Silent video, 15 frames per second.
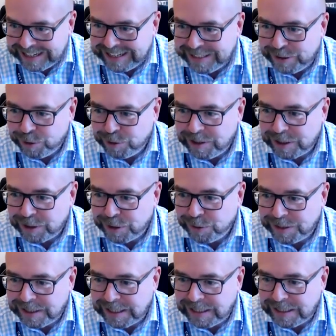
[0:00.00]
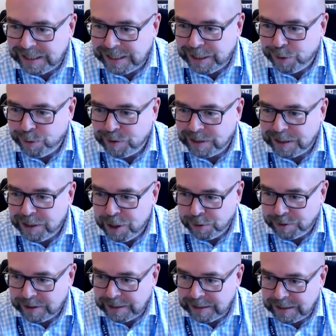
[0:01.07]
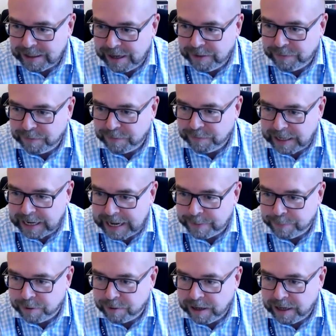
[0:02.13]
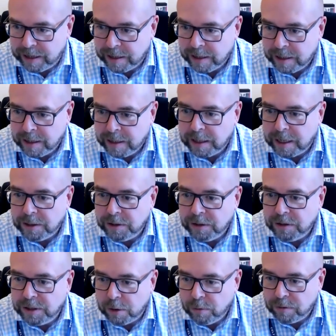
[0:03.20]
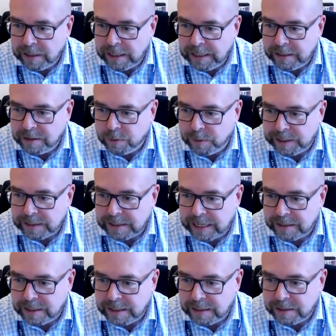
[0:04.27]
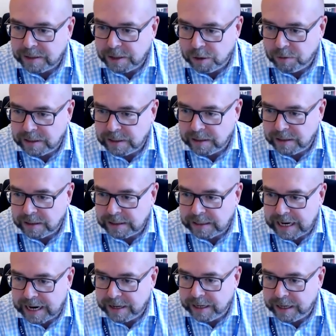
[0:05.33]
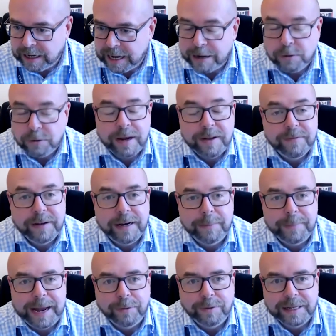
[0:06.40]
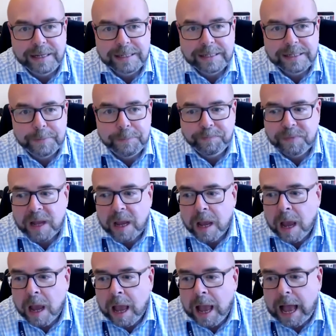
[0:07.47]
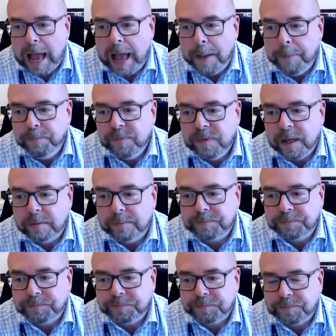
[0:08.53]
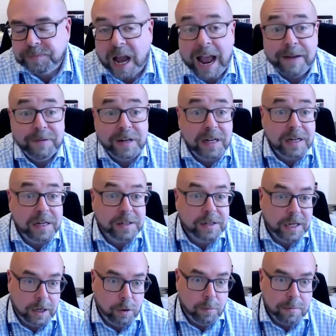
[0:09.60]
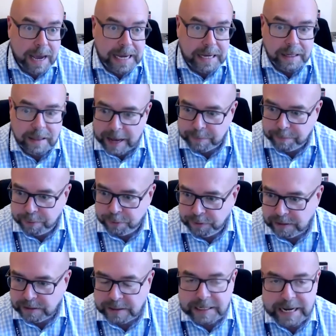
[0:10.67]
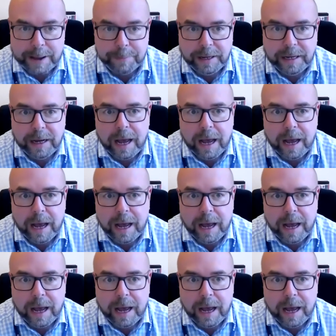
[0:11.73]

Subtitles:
Traditional CCQs are not designed for vocabulary and don't lead to extending students' understanding. How do I feel about this? I haven't heard Hugh make that point, Gabby.